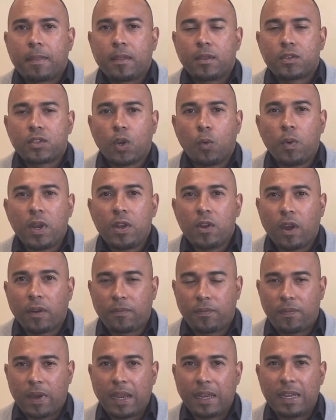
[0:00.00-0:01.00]
So we're
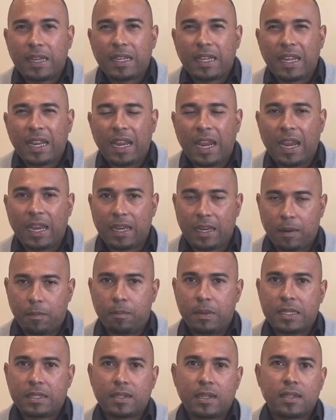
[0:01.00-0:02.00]
not funding any
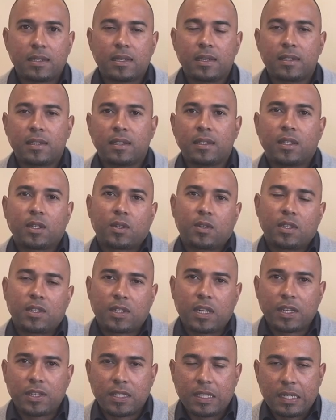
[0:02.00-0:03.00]
businesses in the
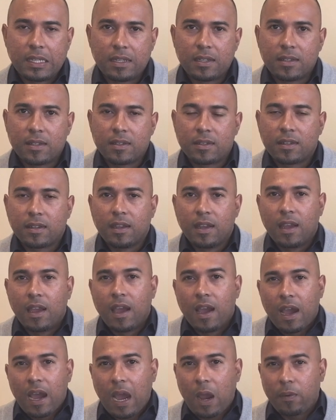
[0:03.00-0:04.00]
construction industry.
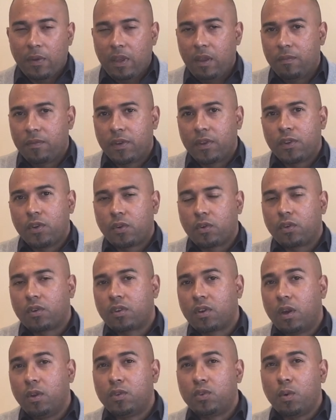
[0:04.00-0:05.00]
However, you could
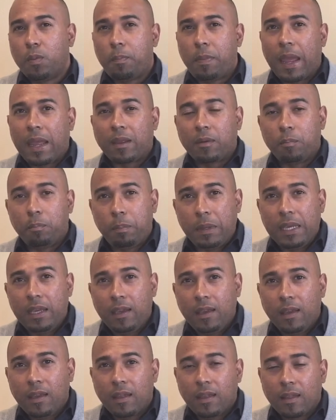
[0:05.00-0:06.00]
go to Bank
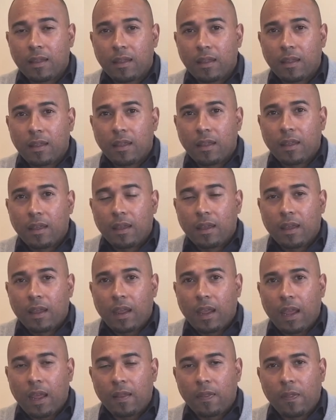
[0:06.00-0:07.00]
B
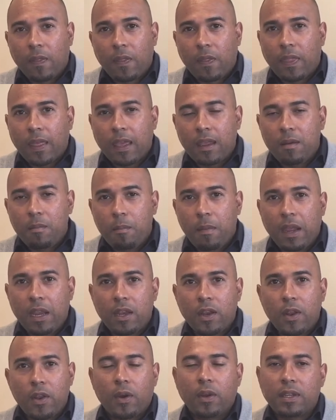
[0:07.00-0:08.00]
and they may
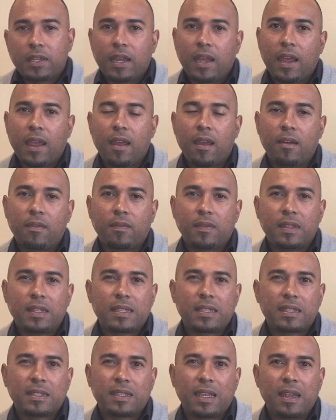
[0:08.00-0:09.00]
not have the
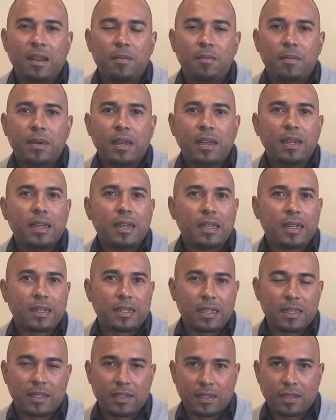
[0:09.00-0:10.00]
same
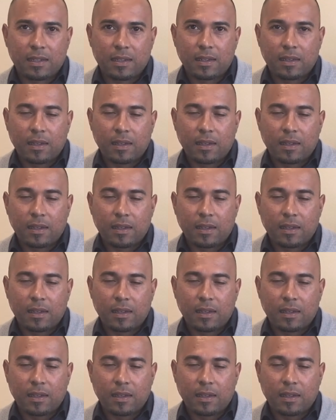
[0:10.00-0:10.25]
risk